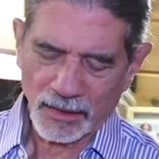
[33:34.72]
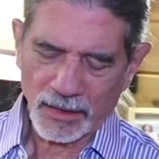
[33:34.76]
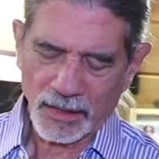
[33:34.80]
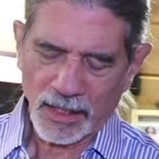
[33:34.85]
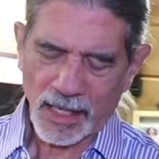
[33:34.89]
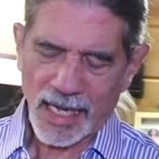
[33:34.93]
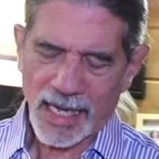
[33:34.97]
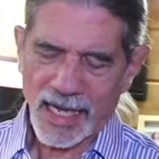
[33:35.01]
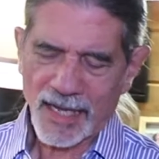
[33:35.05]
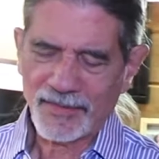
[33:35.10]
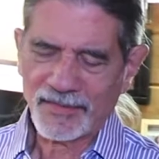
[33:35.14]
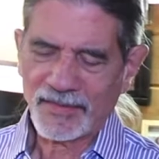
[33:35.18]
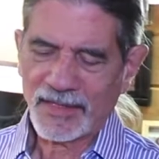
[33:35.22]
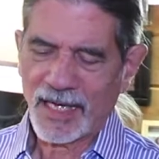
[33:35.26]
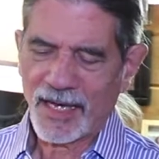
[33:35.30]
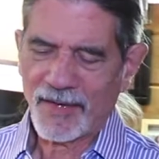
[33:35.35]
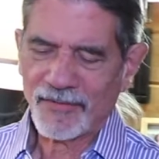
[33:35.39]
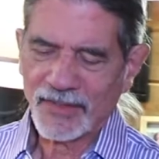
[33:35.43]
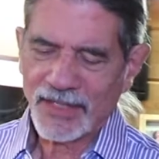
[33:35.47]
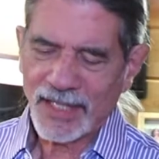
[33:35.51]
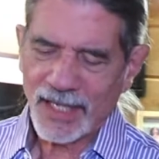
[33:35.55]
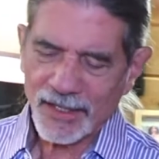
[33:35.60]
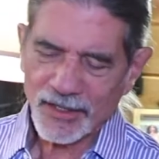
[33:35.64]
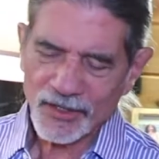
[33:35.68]

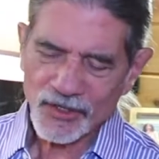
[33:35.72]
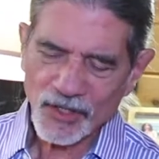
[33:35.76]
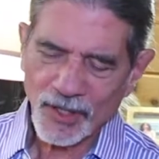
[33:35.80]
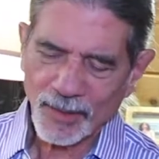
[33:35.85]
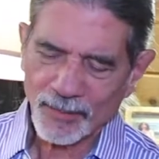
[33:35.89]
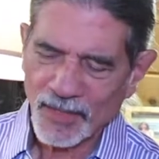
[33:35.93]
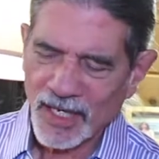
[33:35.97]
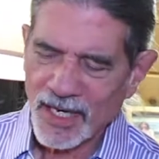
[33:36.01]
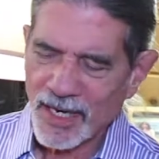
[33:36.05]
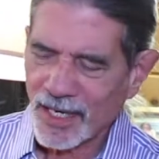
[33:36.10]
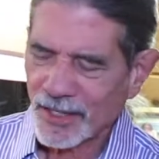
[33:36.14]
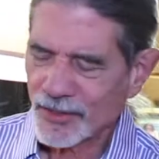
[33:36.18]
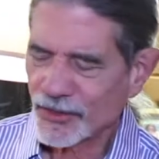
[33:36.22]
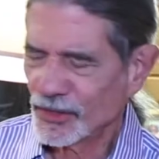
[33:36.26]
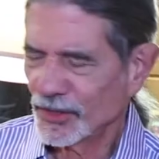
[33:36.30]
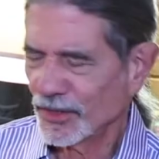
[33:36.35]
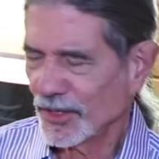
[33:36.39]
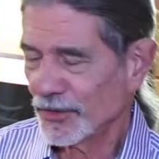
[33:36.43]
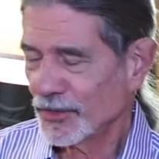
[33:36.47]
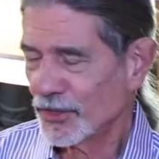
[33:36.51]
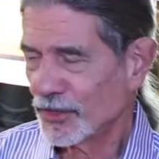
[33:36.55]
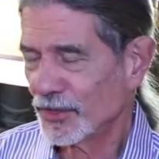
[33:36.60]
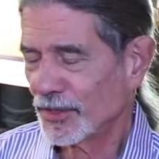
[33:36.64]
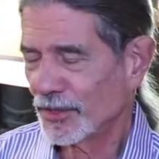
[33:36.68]
I've done some
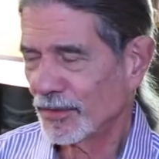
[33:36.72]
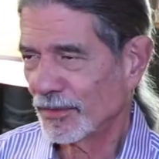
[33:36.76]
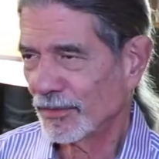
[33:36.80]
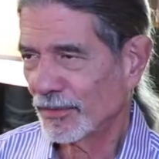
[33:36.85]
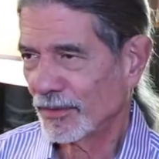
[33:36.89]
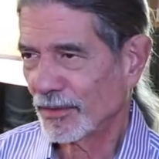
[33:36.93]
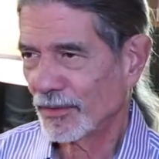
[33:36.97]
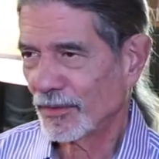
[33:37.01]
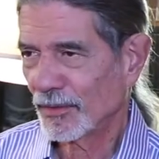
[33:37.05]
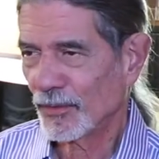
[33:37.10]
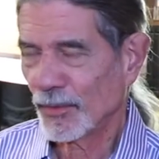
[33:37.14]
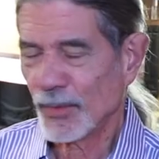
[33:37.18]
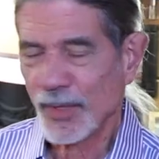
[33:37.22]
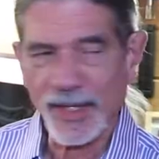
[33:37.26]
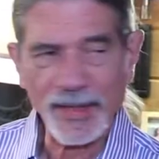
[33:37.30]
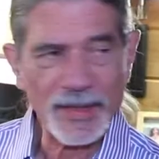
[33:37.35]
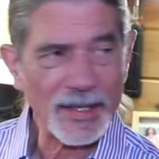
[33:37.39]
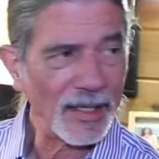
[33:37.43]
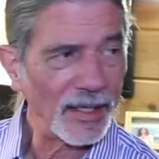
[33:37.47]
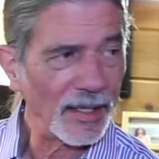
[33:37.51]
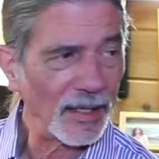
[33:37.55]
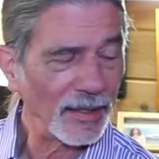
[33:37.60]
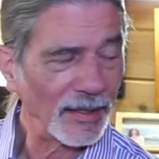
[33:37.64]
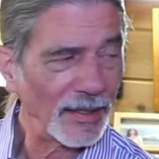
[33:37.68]
concerts with
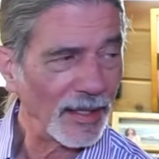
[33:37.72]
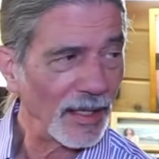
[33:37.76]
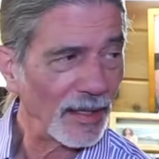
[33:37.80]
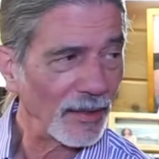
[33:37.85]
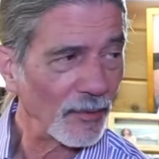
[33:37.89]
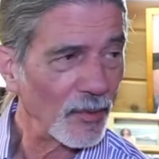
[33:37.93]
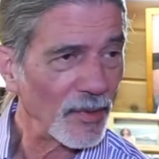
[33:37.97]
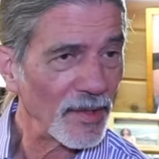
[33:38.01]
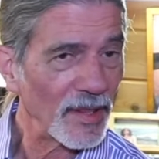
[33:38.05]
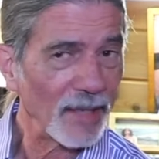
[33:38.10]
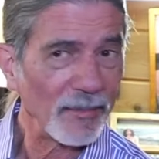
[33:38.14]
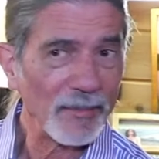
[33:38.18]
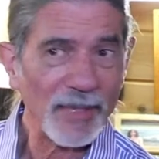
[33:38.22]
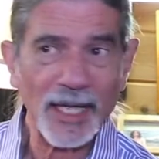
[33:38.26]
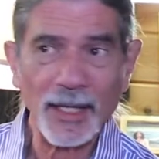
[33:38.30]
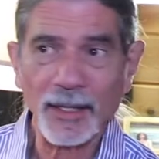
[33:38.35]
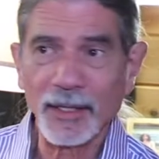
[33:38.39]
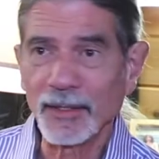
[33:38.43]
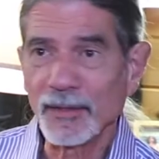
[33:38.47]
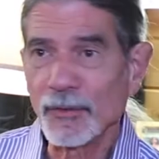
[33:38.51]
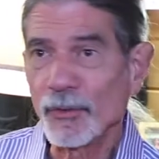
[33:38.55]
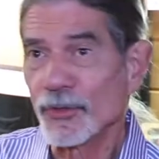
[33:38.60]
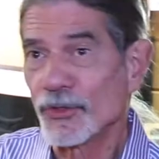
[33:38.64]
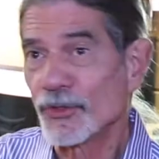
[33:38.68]
a
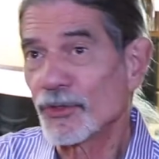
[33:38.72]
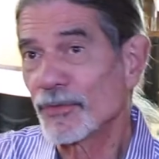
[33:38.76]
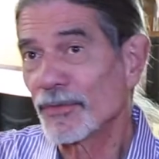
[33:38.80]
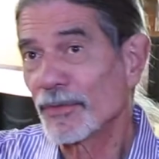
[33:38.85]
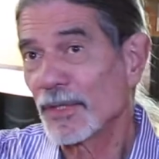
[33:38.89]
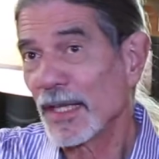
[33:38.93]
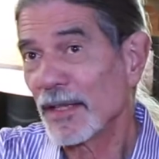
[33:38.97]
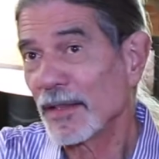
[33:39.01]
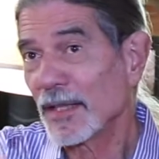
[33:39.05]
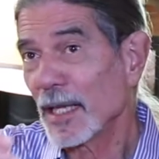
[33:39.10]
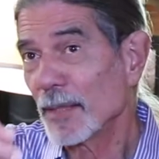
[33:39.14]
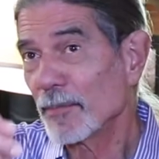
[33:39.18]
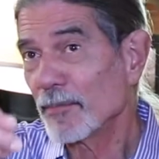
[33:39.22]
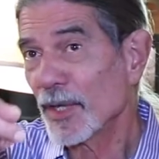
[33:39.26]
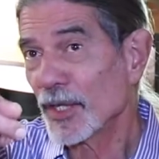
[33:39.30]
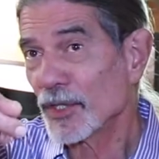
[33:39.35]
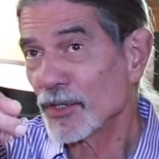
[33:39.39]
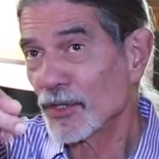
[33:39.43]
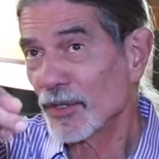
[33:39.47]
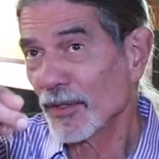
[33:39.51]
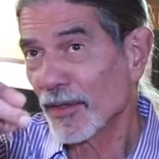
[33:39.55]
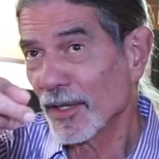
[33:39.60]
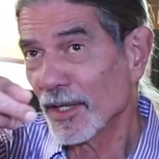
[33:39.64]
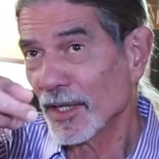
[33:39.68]
man who's in that
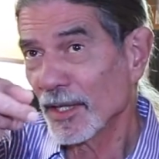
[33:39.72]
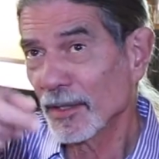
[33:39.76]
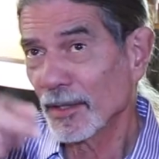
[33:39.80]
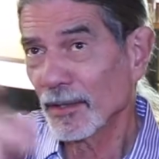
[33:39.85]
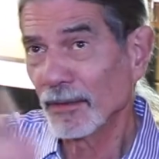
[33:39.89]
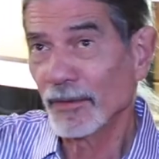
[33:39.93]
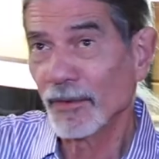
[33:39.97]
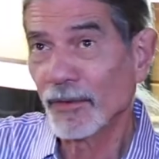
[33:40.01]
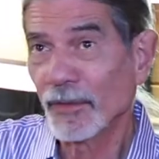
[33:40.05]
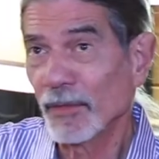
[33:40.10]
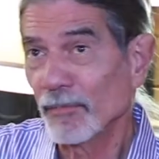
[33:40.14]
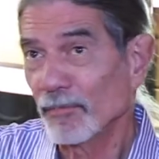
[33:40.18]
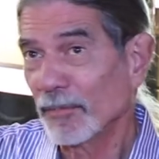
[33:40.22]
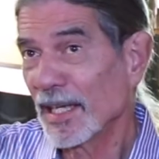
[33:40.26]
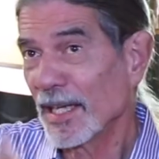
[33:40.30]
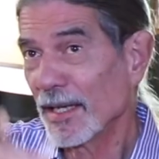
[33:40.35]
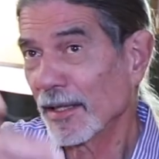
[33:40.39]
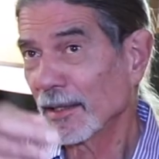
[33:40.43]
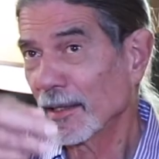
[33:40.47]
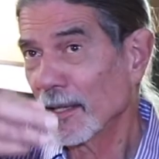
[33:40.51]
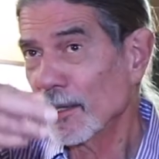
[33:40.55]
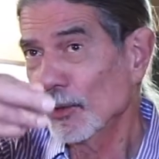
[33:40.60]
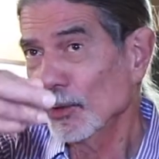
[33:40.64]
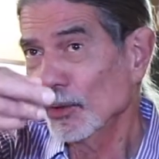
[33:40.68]
picture there
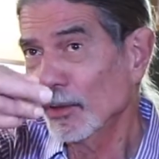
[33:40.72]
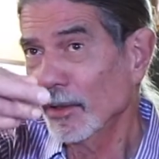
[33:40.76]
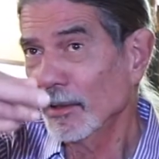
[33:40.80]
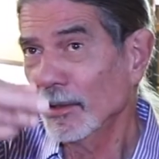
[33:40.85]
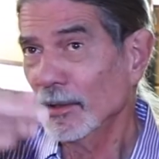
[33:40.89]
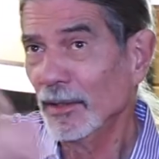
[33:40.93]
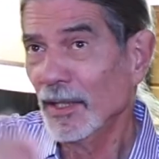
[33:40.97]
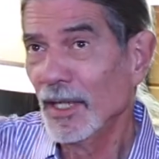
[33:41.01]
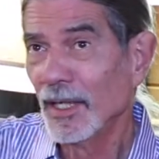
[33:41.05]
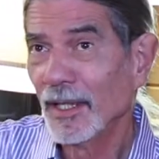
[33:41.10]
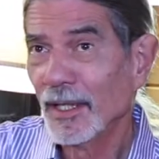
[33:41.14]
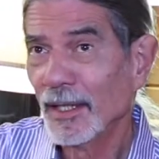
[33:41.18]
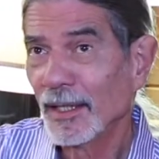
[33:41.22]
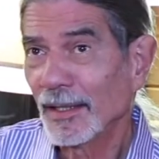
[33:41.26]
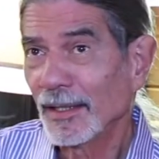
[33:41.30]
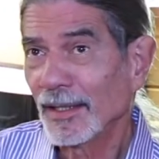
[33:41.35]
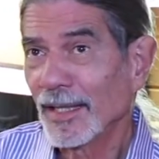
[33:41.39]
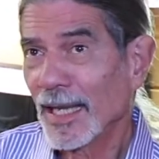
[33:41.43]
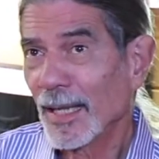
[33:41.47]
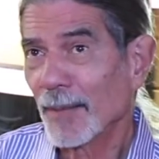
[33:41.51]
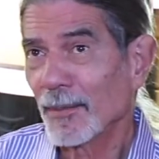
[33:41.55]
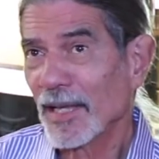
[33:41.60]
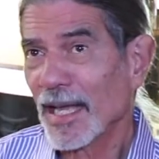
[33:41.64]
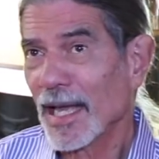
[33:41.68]
playing laudo,
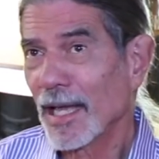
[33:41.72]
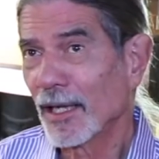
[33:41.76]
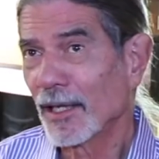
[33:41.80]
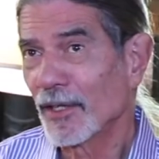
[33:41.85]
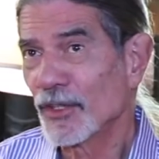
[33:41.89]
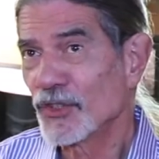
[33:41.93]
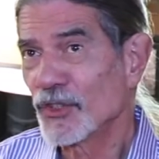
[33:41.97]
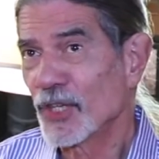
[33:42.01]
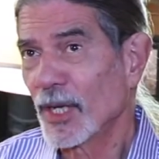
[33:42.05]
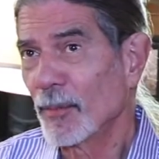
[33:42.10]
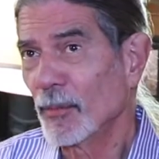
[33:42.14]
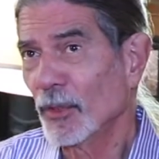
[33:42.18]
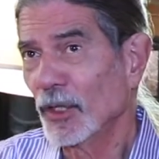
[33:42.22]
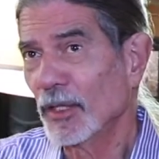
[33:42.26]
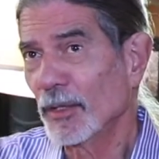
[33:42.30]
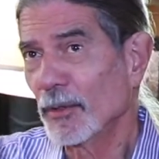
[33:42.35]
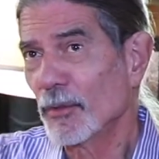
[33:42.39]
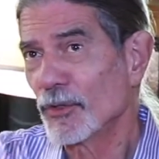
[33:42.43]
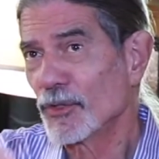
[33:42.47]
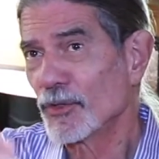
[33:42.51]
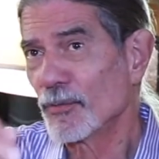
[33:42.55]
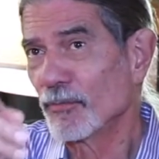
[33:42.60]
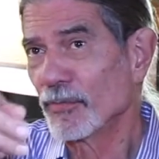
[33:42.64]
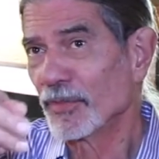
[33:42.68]
named Alan Zemmel,
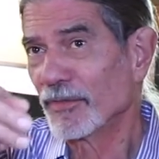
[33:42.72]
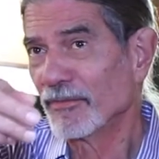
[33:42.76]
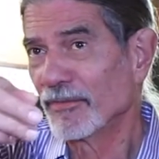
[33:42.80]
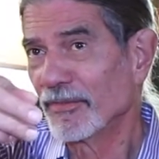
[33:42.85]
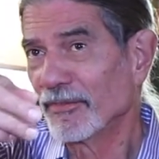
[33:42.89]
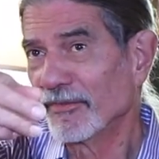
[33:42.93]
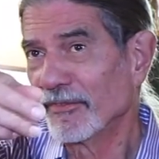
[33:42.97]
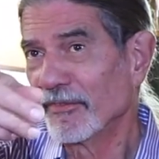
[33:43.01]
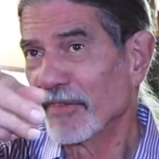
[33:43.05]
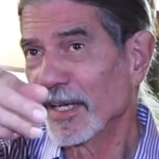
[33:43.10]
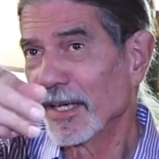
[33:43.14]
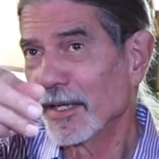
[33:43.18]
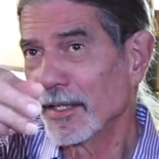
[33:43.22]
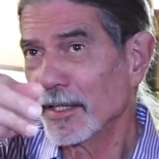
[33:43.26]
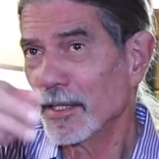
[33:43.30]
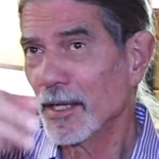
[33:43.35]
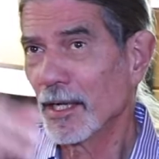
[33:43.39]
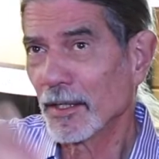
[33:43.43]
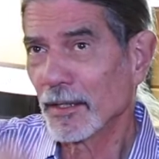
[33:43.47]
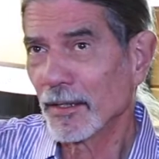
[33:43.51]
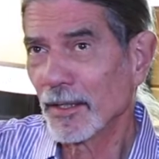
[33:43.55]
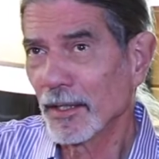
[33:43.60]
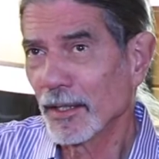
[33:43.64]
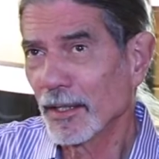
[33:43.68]
who's very
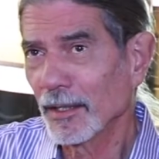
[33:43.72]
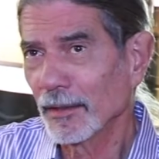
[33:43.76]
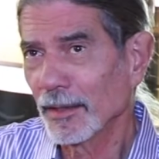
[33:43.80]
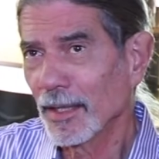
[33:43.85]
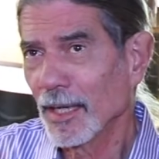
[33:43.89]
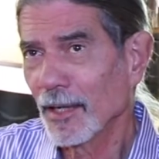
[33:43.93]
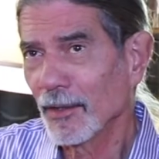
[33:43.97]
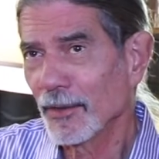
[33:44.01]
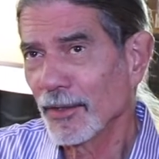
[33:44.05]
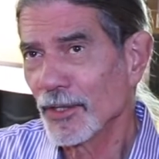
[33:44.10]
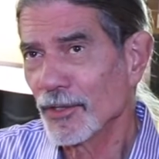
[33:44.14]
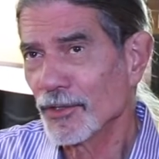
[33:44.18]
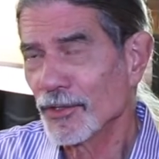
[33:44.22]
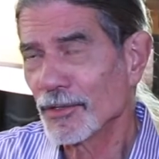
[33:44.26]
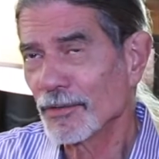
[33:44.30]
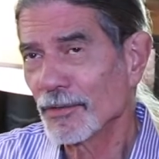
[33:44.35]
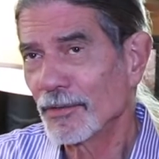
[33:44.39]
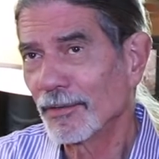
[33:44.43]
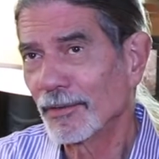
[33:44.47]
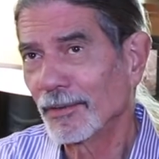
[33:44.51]
young there. Now he's